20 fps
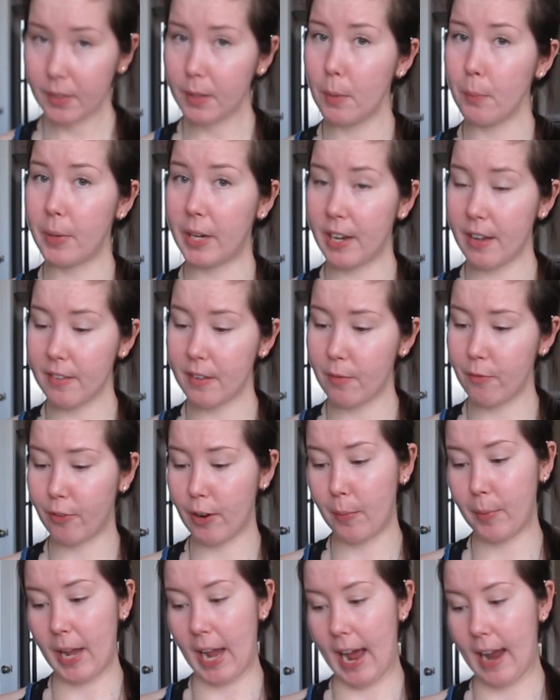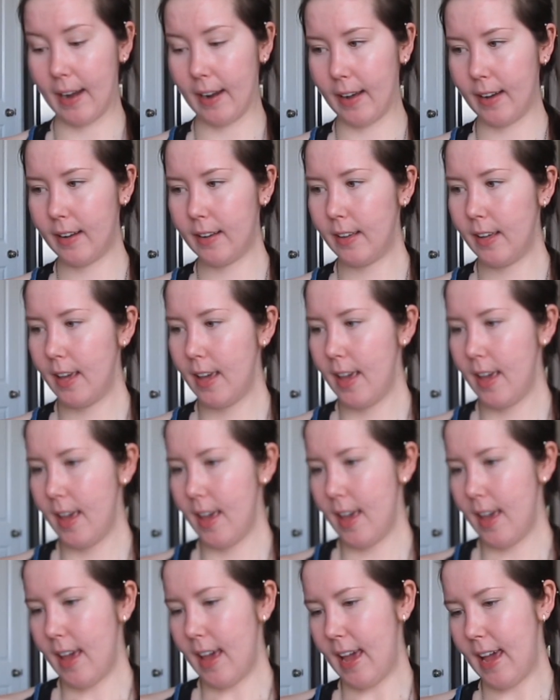because I'm from Canada,
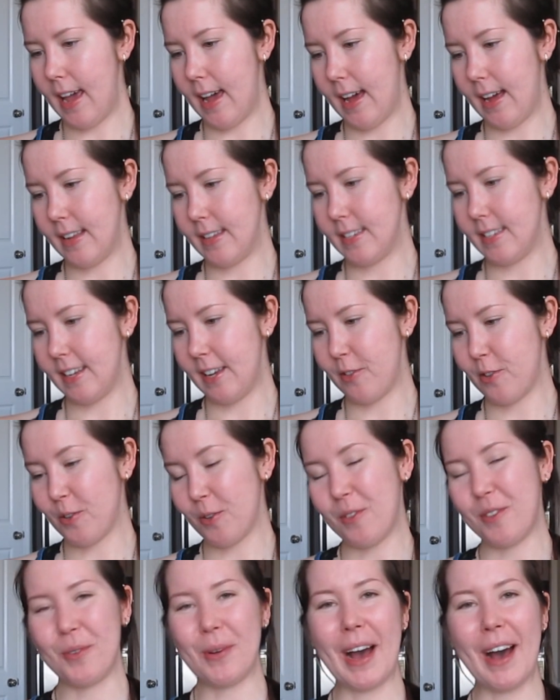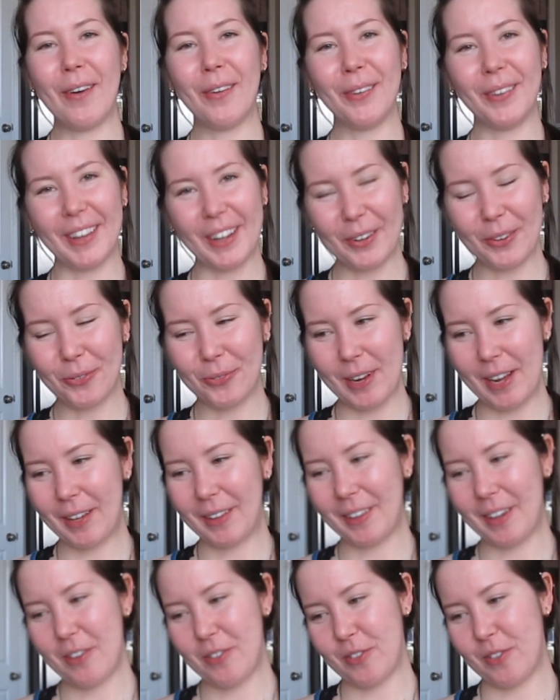and it shows you how little
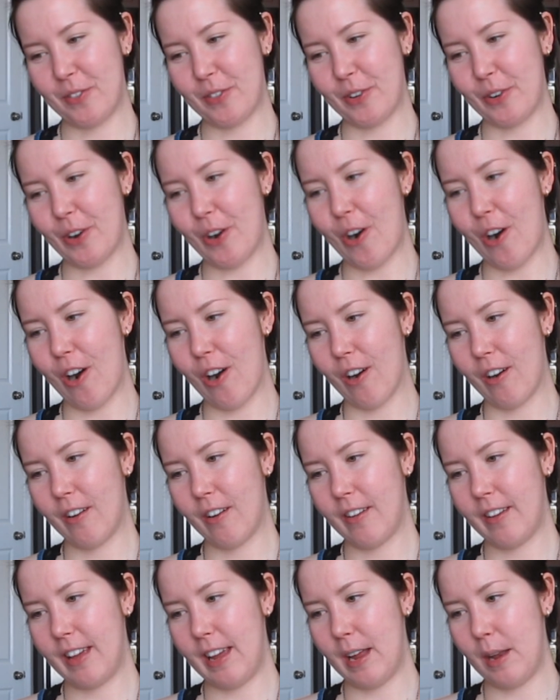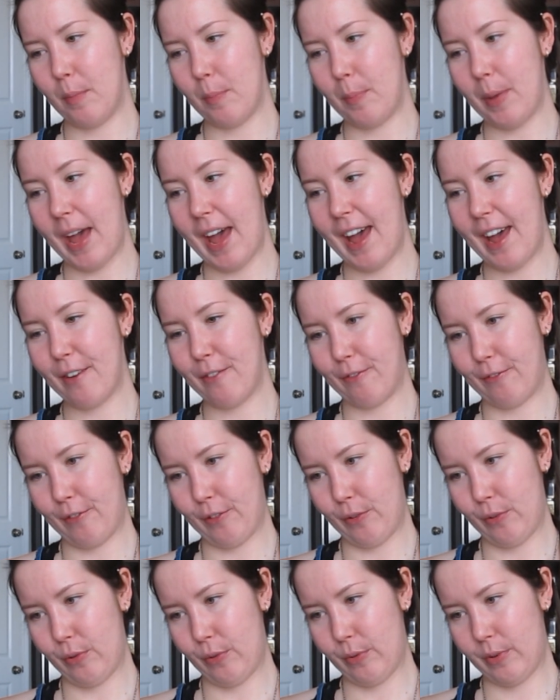regulations there are in pet
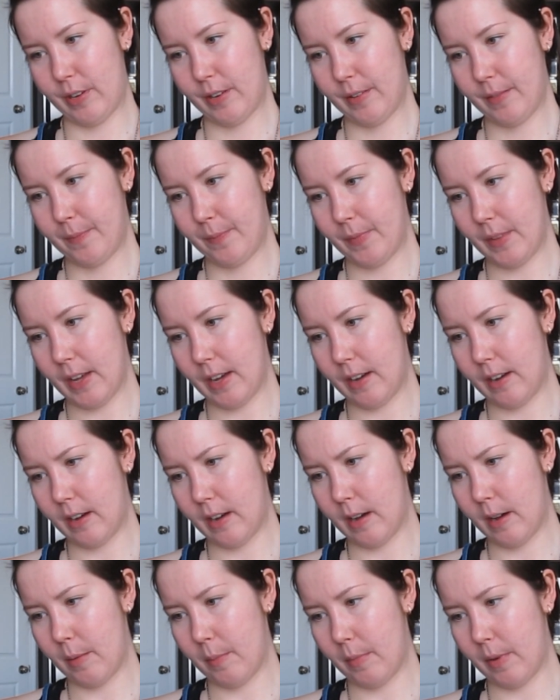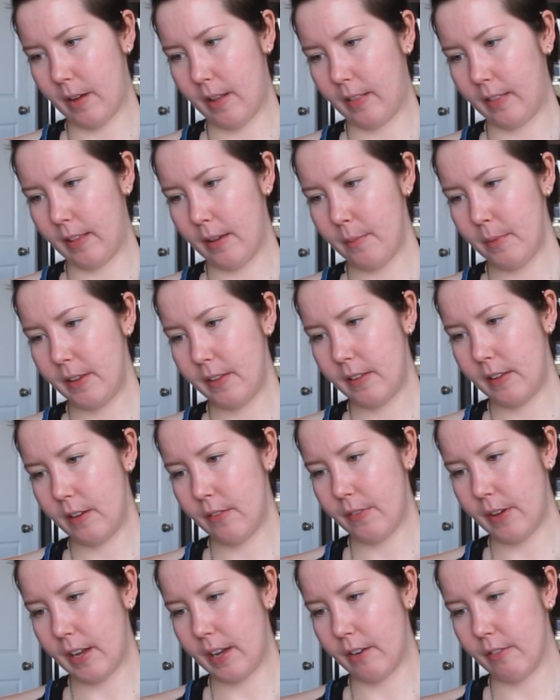food. Let me see
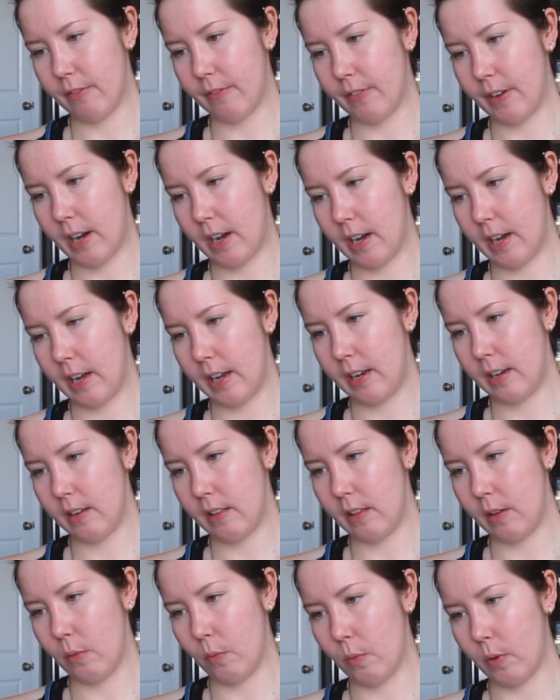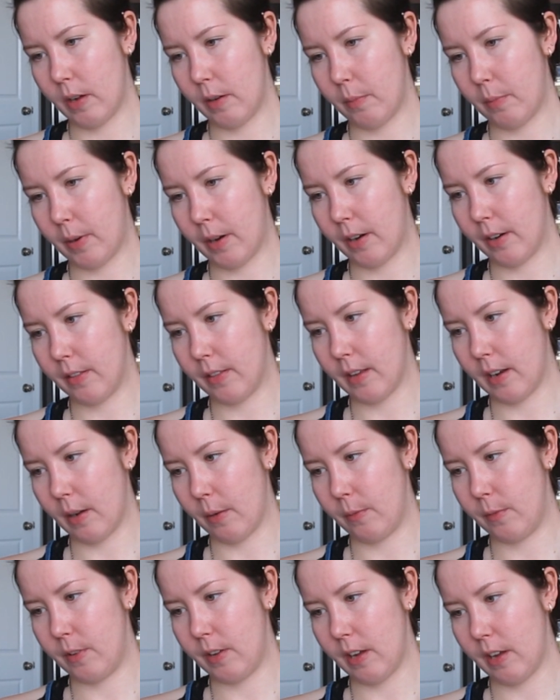if I can find the one part that I
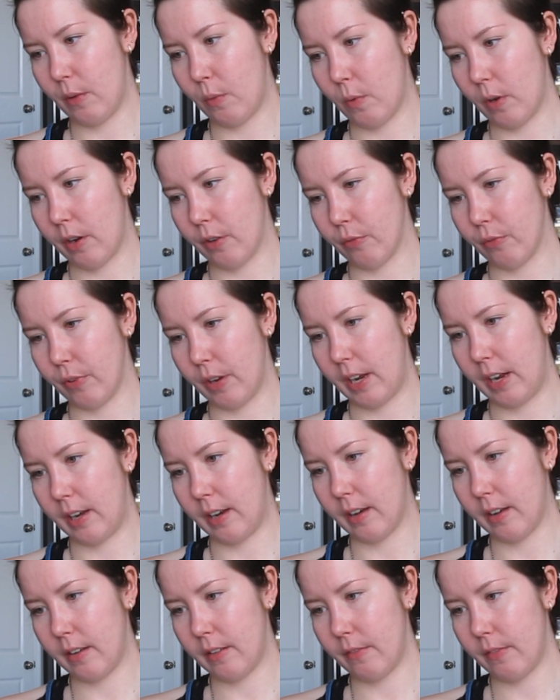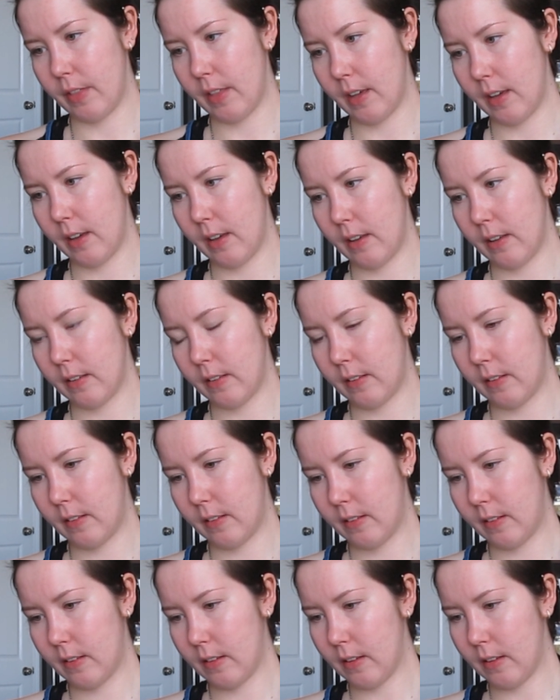did want to read out of this.